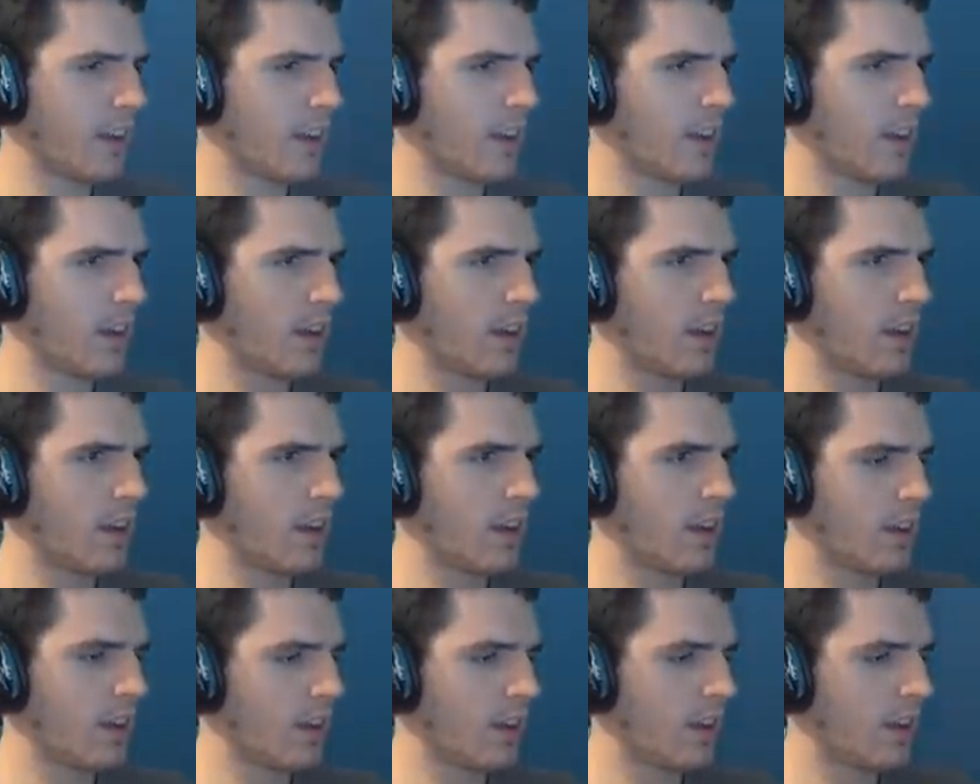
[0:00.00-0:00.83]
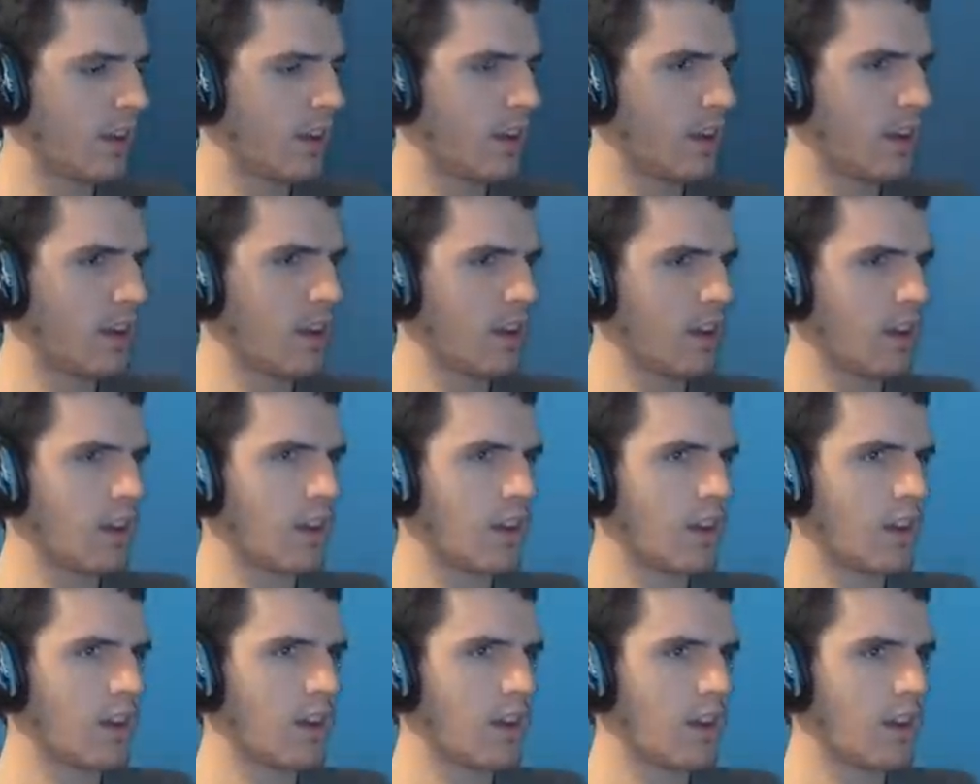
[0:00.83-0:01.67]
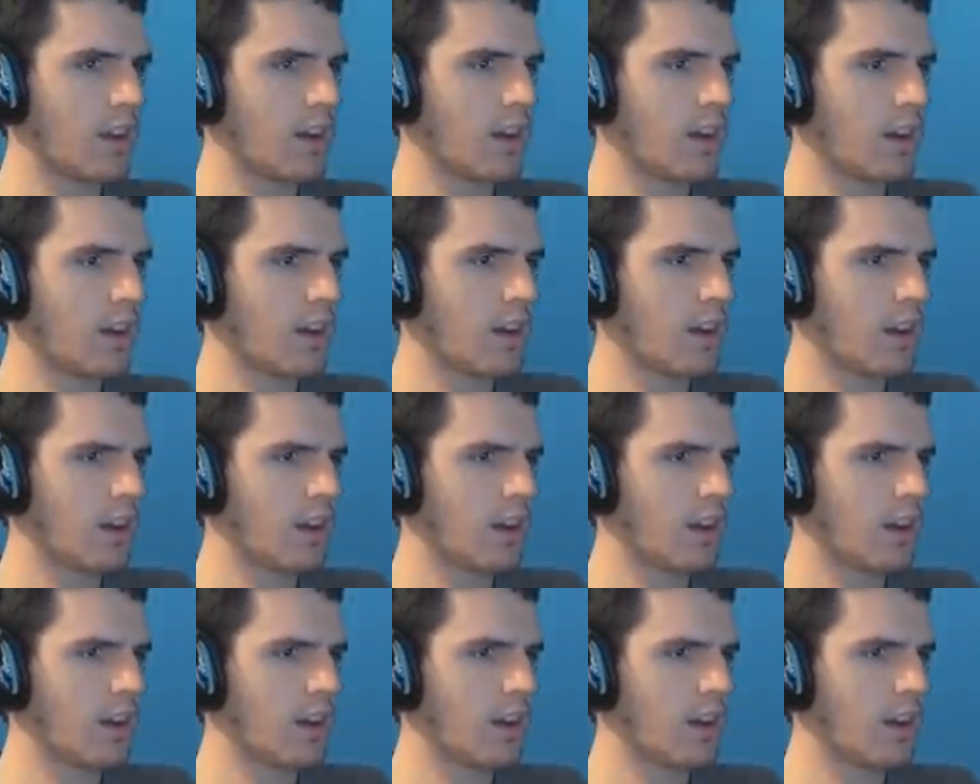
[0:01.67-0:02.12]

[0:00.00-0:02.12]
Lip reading: (silence)